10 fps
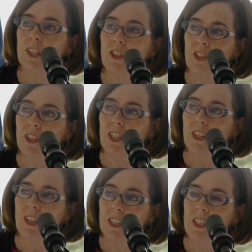
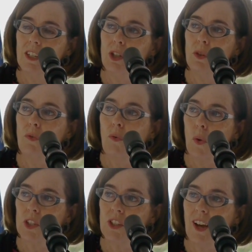continu continued
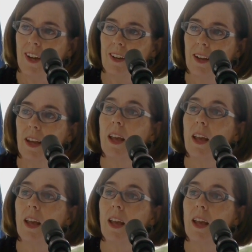foresight